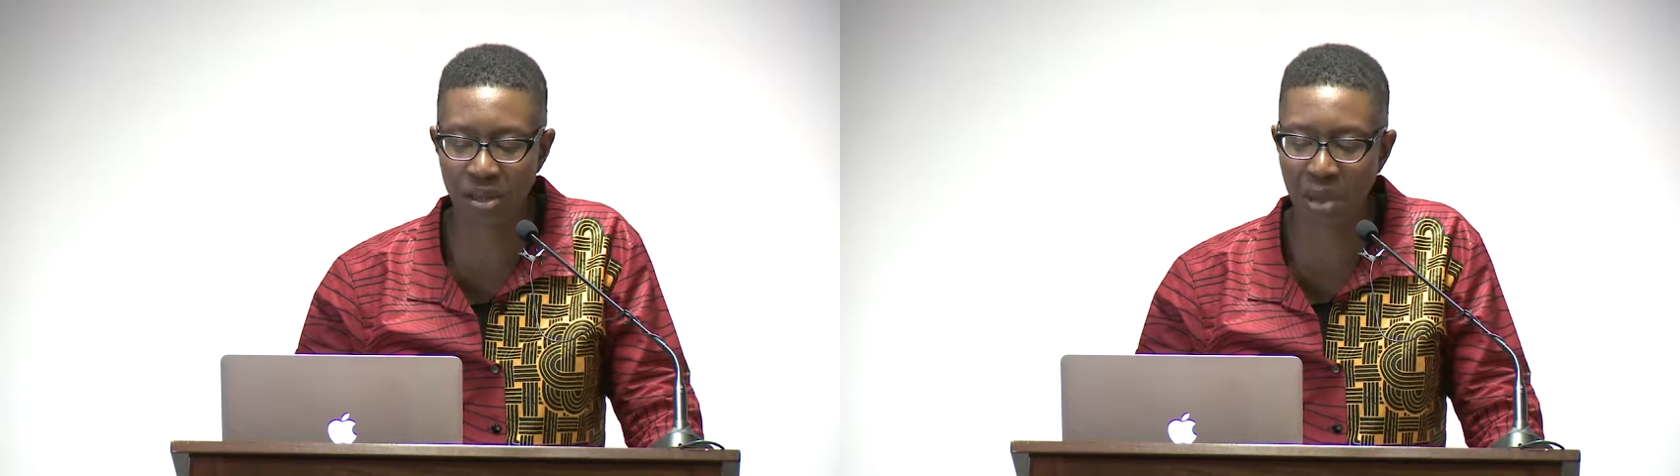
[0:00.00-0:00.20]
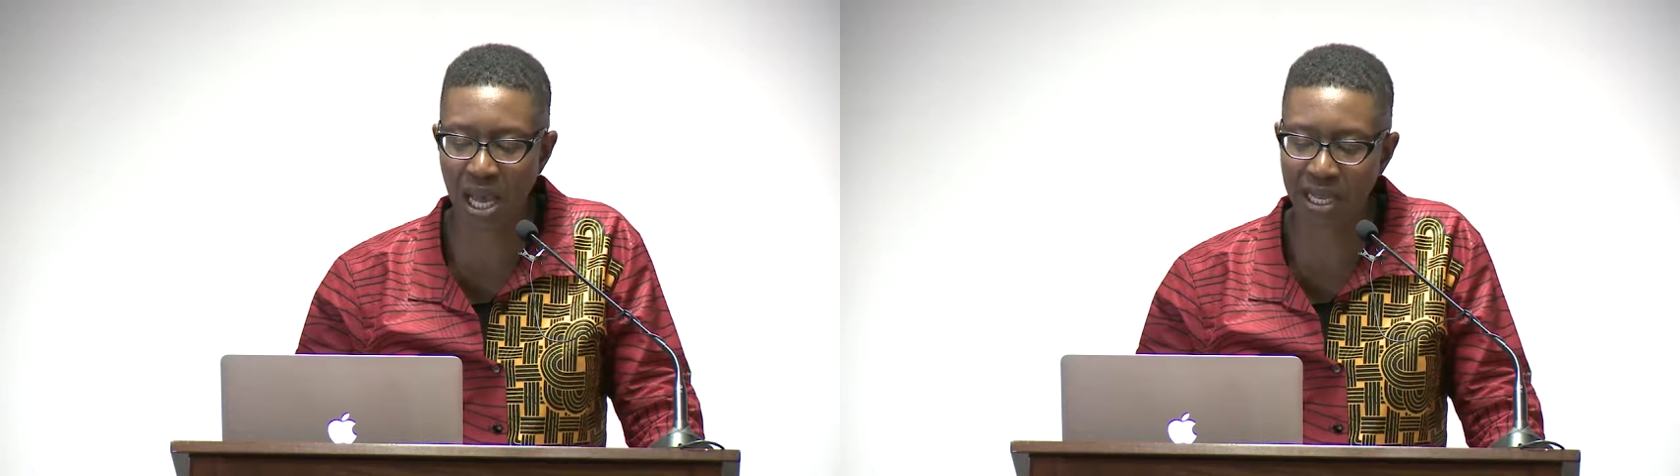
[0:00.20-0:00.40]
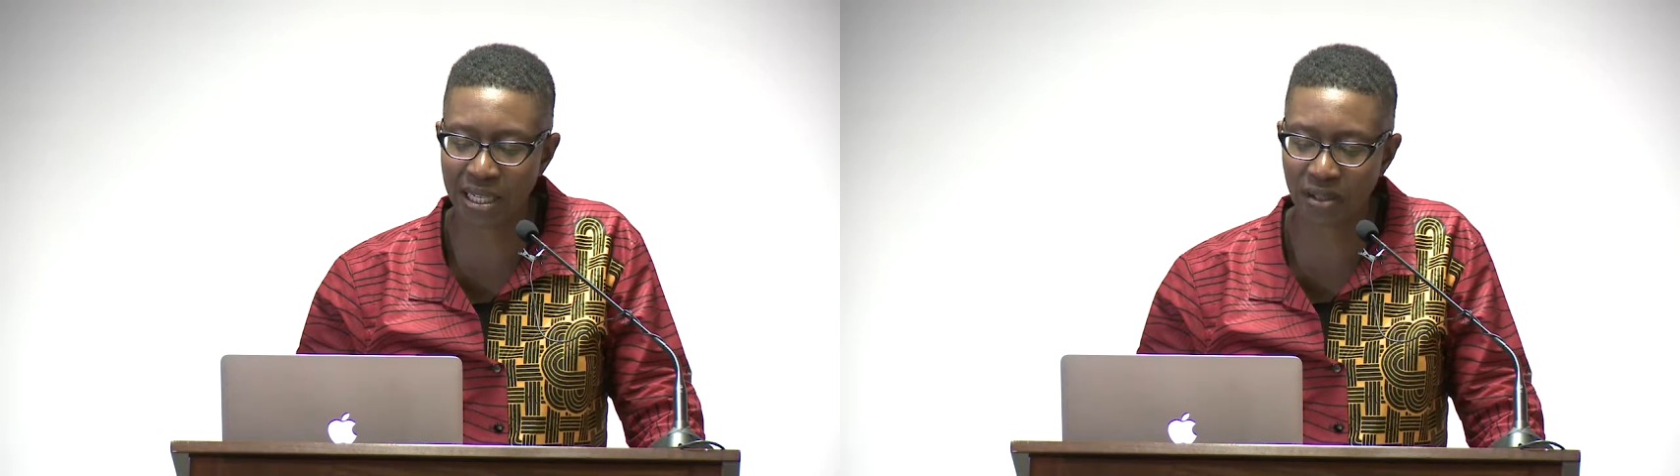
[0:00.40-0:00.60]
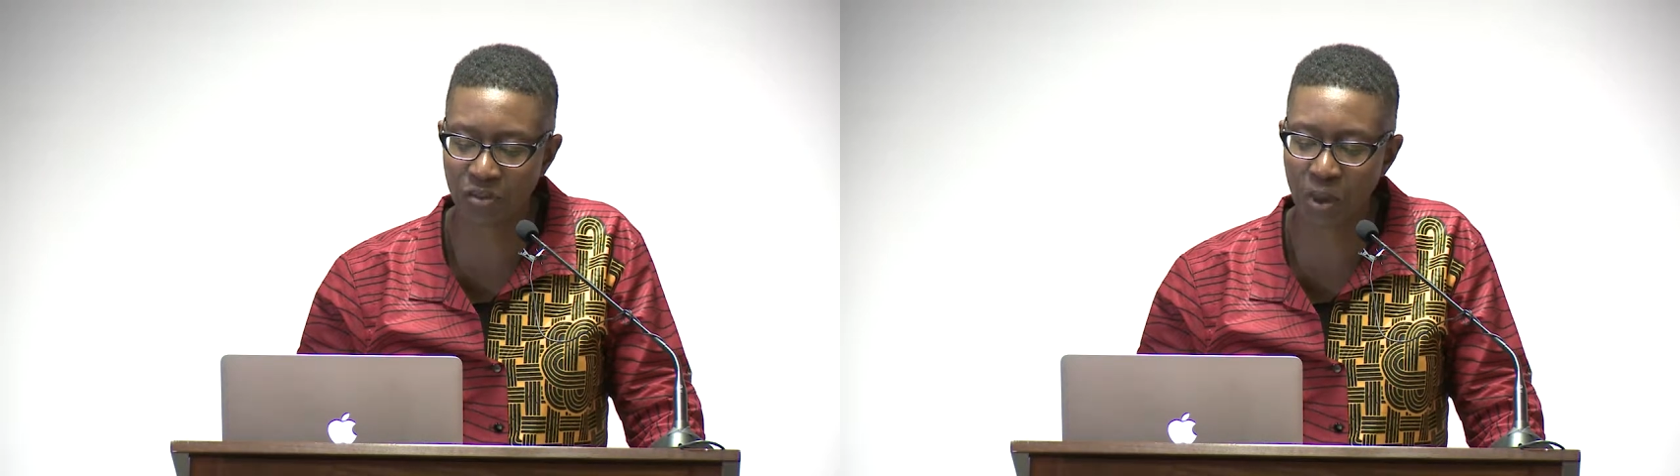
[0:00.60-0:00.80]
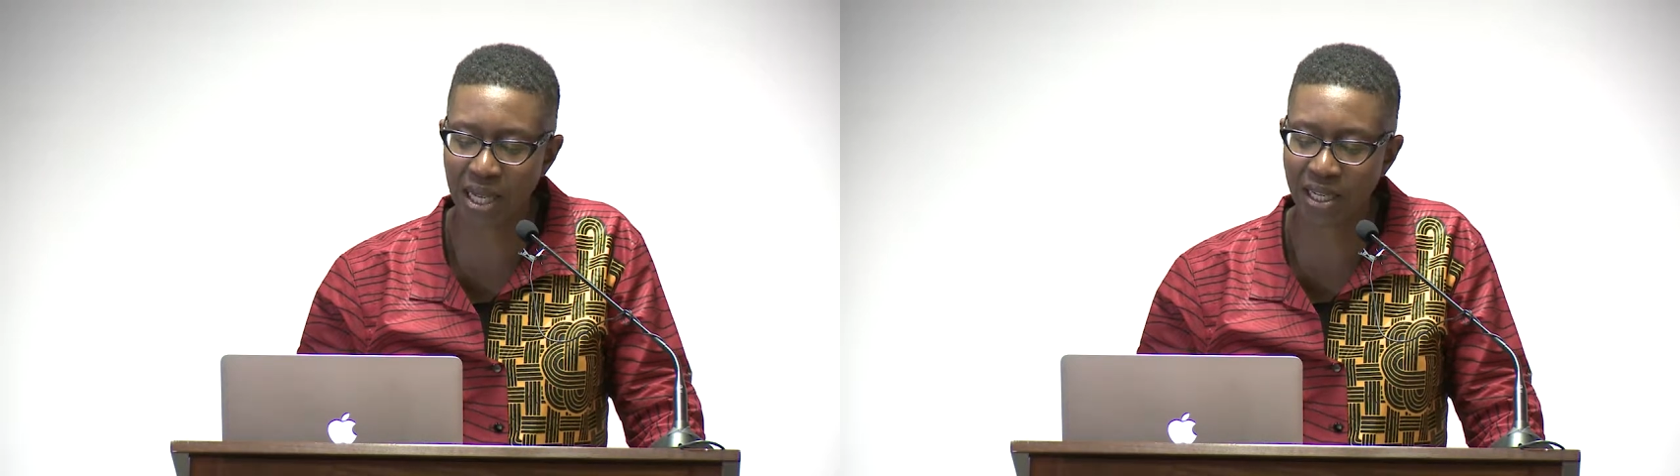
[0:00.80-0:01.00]
mind of
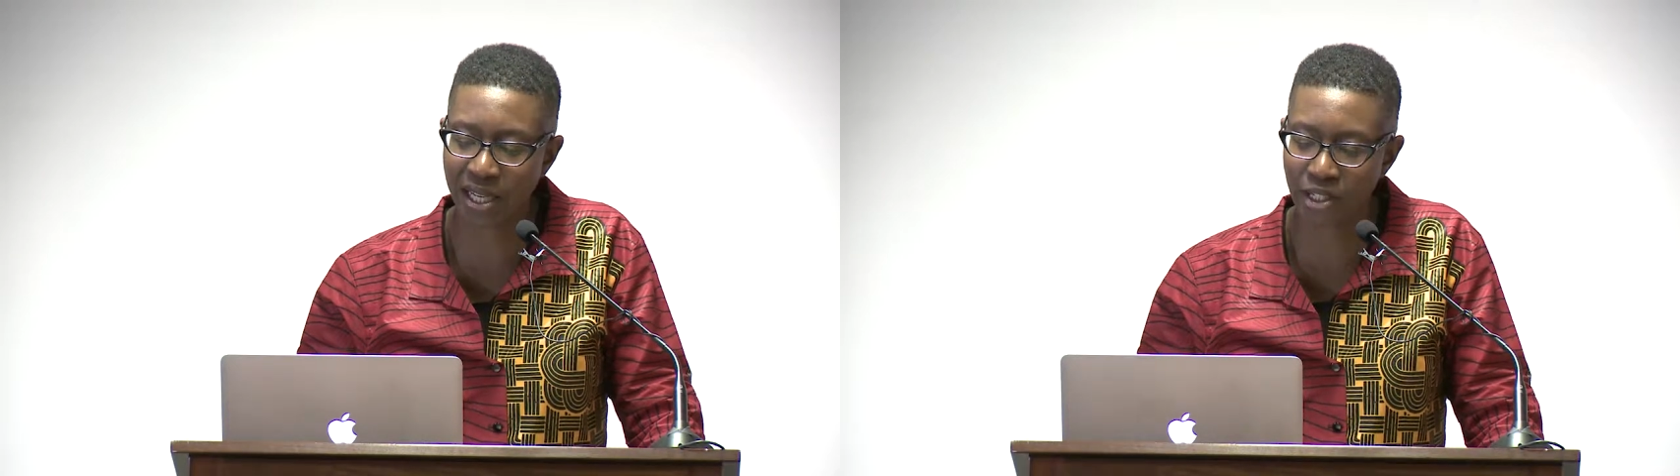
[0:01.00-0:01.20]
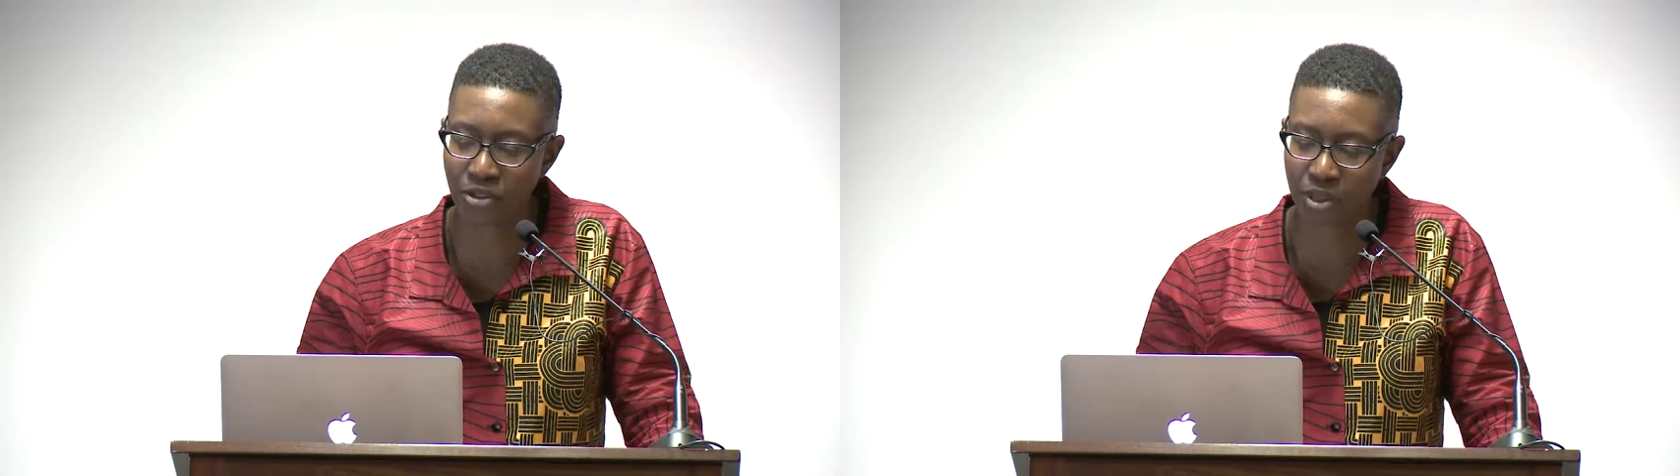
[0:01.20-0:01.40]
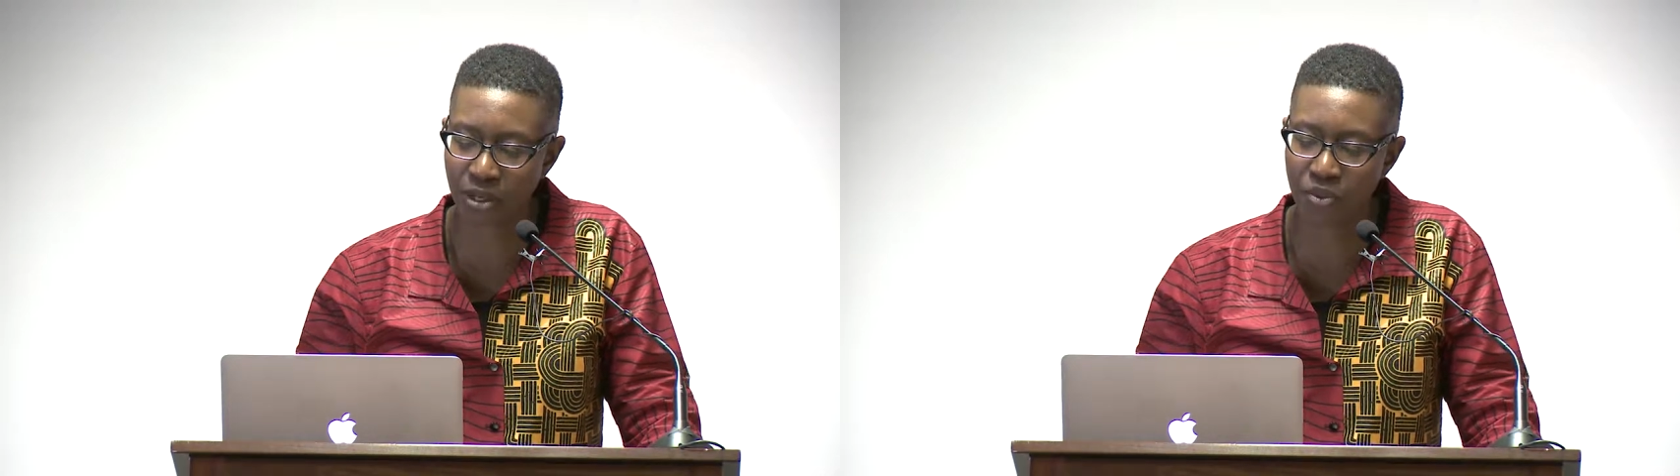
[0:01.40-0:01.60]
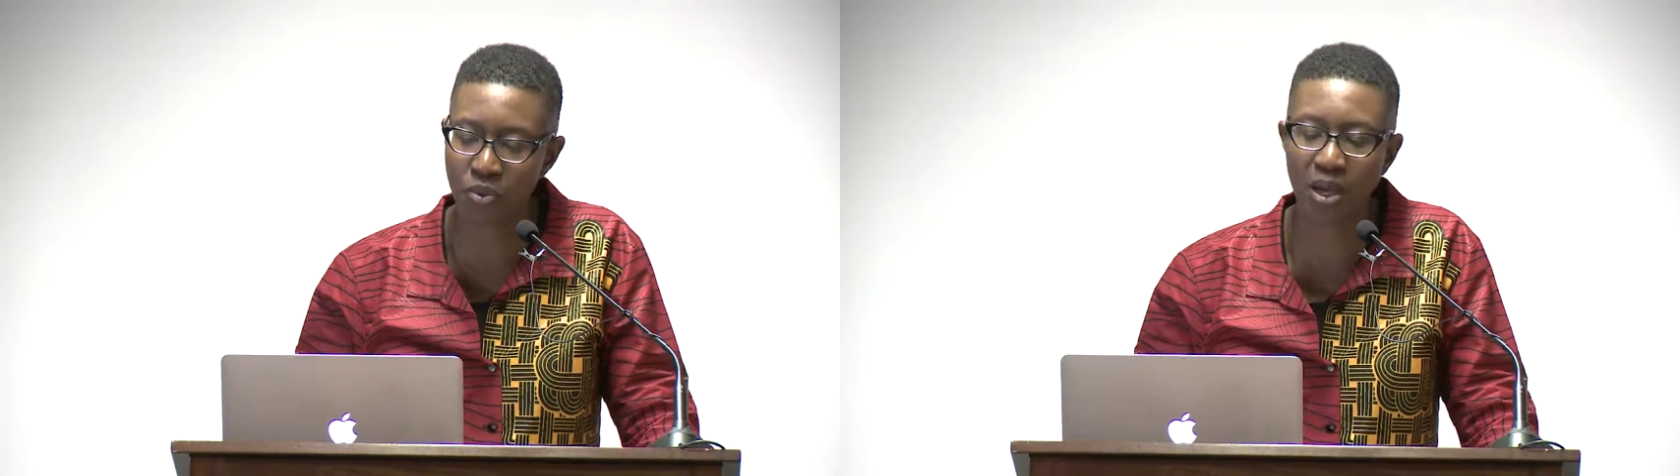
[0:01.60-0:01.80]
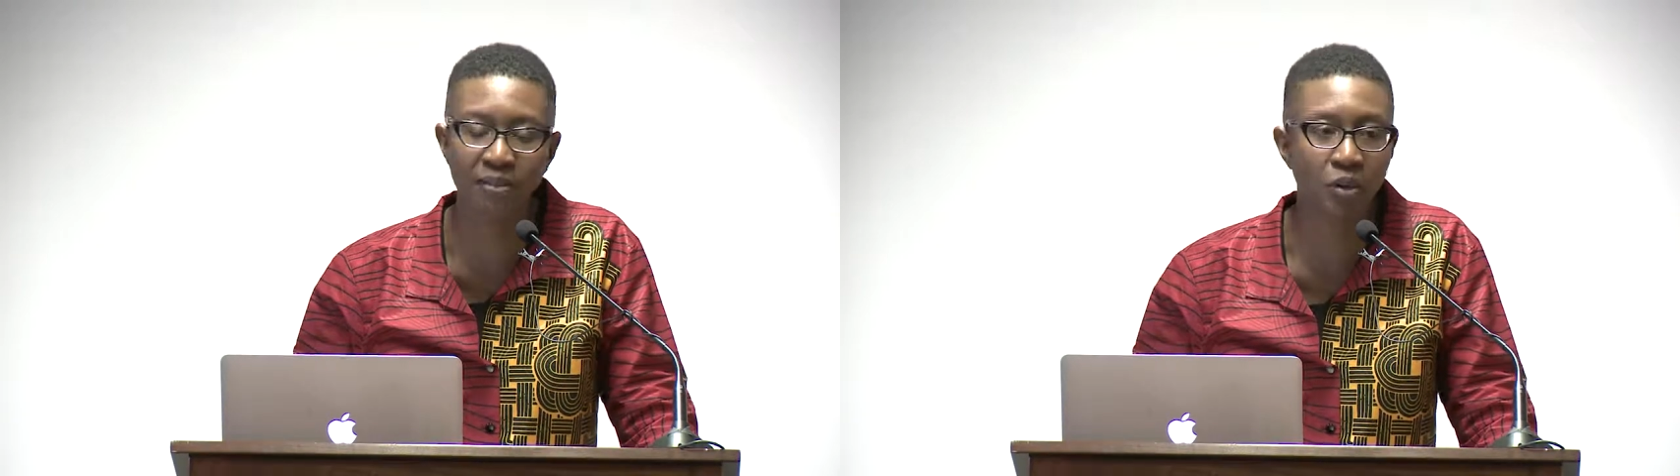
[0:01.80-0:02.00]
white hatred of
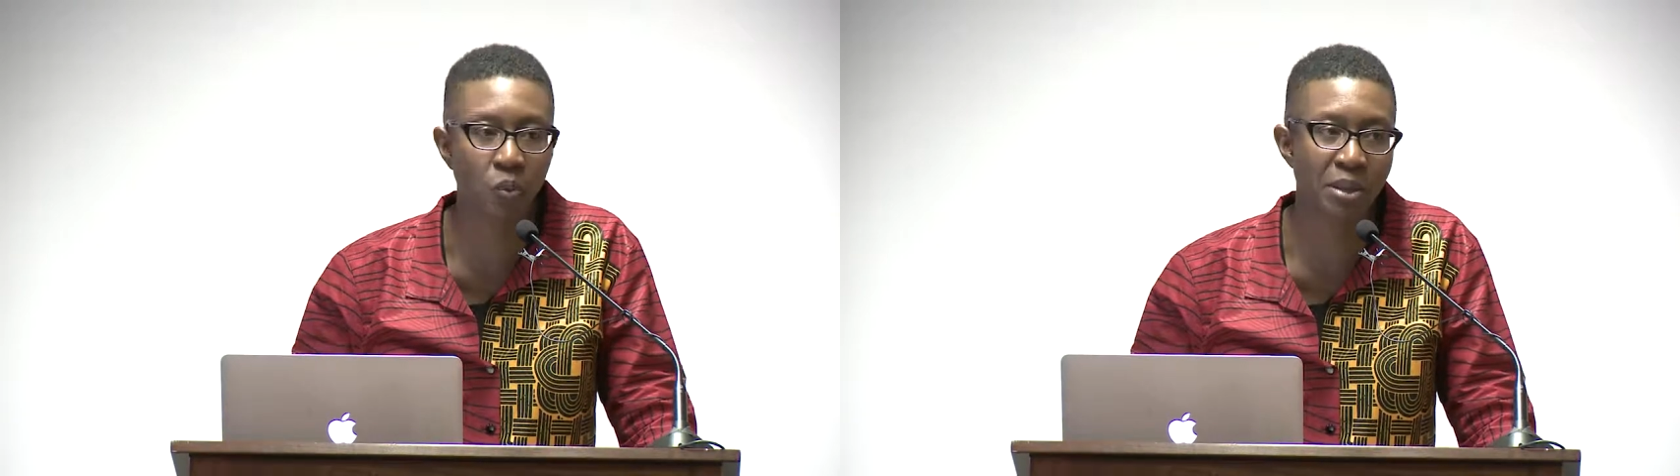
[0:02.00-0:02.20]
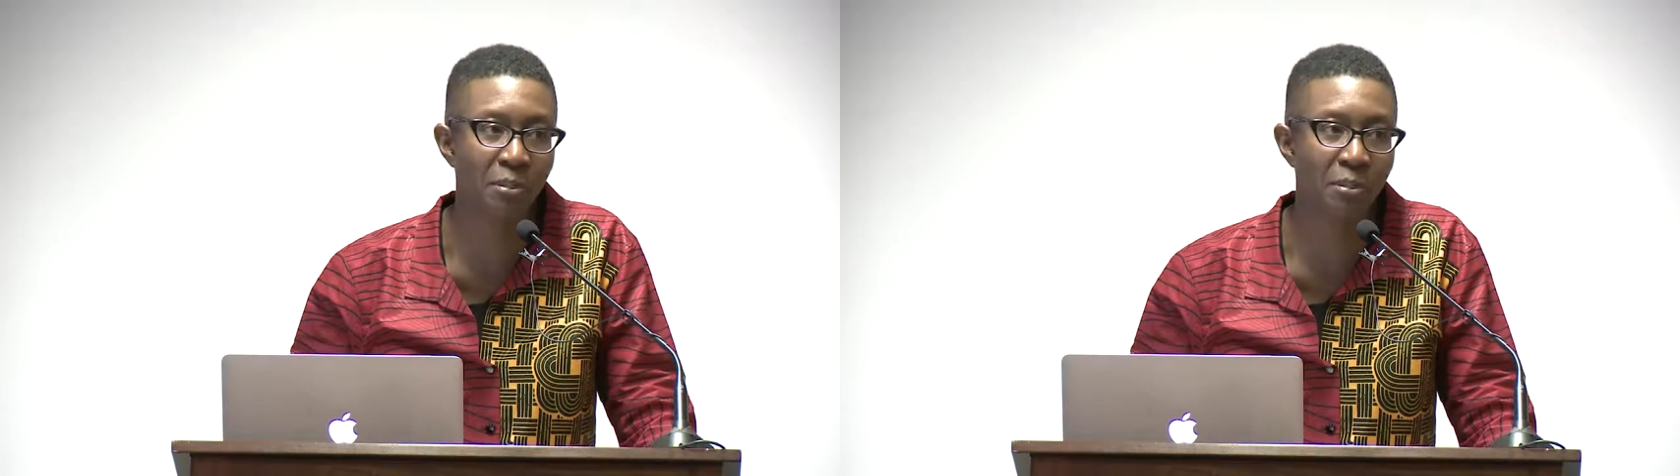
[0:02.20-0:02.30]
whoever we